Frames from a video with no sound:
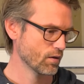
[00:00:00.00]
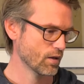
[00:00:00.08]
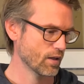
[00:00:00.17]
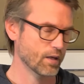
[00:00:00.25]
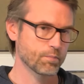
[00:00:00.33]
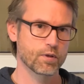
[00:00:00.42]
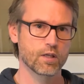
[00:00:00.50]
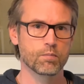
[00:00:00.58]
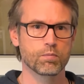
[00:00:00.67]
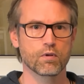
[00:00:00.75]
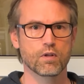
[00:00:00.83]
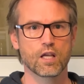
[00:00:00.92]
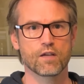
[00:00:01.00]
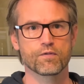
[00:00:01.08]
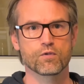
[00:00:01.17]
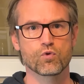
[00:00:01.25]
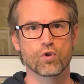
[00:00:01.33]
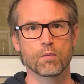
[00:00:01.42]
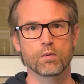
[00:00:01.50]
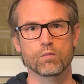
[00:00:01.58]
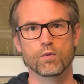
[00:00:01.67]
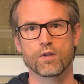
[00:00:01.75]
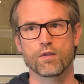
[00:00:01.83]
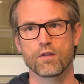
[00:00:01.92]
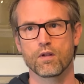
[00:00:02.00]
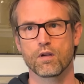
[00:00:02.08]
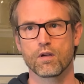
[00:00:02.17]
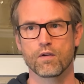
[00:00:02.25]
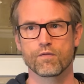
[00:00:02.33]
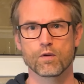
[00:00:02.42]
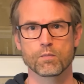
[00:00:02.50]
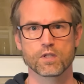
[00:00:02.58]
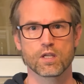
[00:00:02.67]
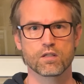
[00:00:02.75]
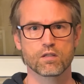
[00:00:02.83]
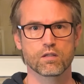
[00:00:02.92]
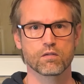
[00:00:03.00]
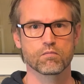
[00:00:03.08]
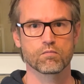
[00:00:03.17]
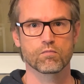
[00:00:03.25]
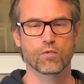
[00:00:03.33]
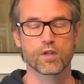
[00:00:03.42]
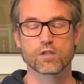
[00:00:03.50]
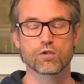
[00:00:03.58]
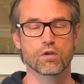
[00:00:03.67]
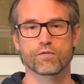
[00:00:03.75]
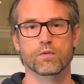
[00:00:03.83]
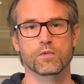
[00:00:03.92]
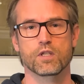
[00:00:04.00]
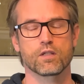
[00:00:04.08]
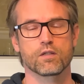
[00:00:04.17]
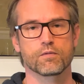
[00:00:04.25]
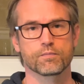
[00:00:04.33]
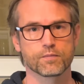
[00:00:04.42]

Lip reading: that people have trouble with fermentation, with the stock fermentation.